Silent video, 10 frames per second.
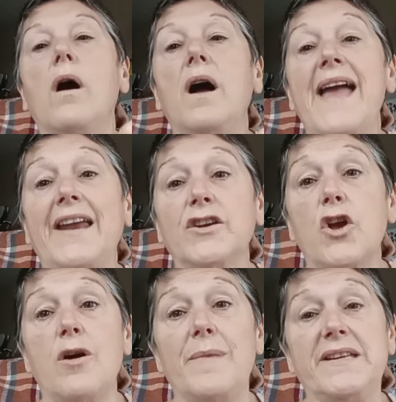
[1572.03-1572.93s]
Or I hadn't
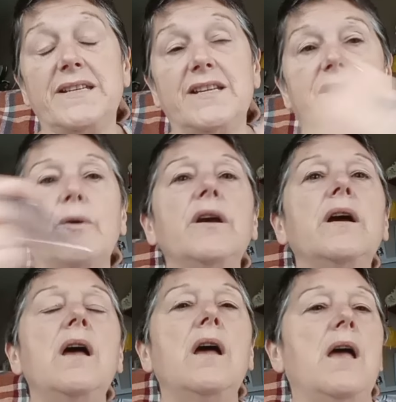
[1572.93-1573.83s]
commented. So
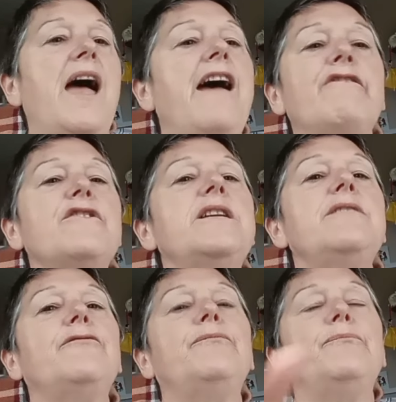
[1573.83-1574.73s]
every
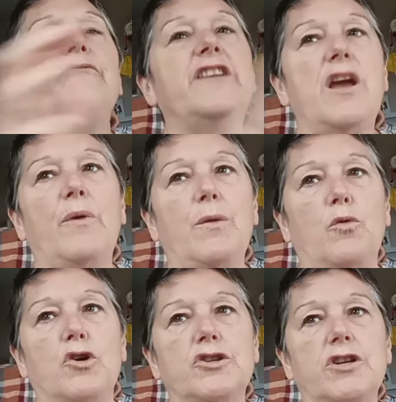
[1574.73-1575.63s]
video I
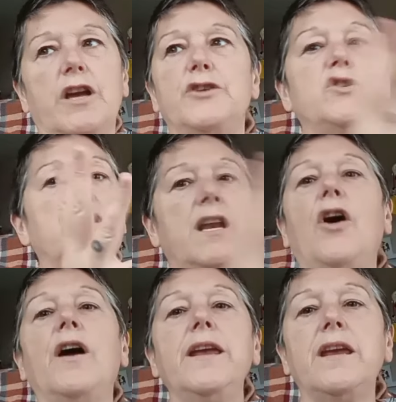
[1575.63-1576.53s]
watch, I usually
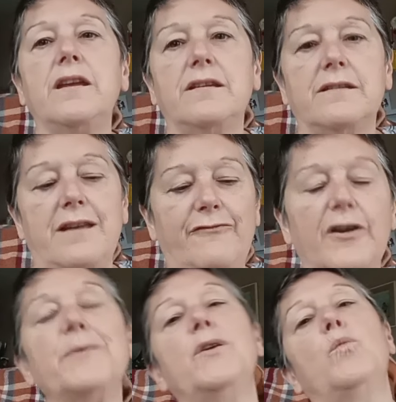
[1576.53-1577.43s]
like. If
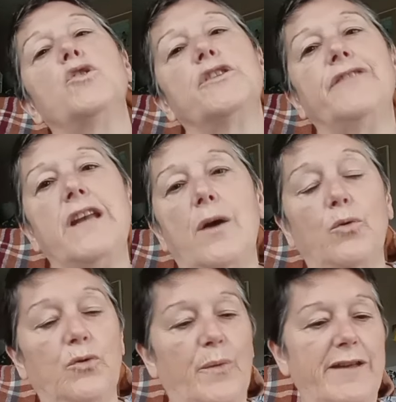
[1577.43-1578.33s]
I'm going to watch a video
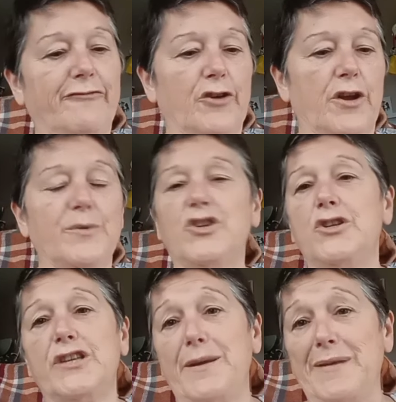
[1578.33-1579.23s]
all the way through, it
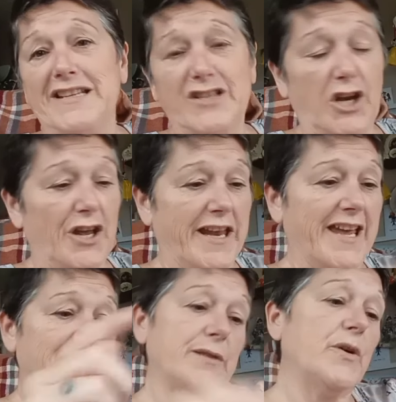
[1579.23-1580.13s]
usually means I like
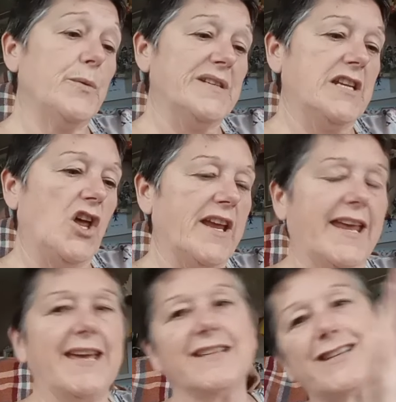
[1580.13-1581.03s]
it. So I always
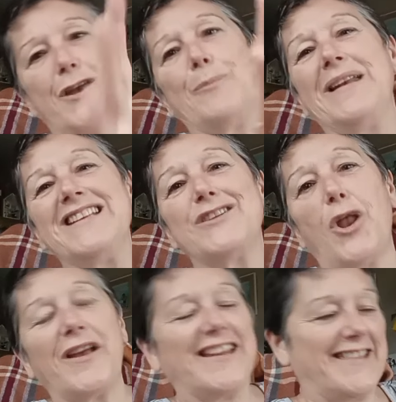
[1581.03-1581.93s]
like it. So please
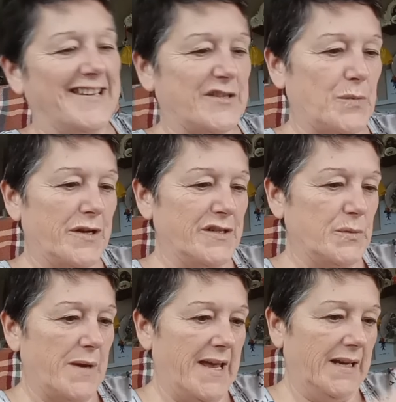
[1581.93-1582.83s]
like this one
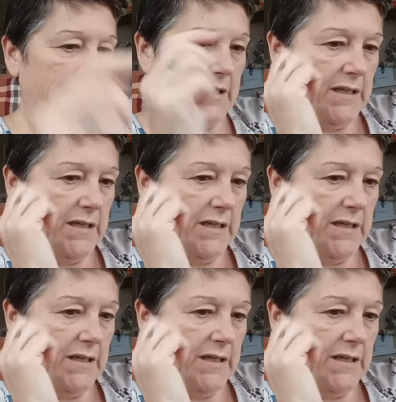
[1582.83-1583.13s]
as well.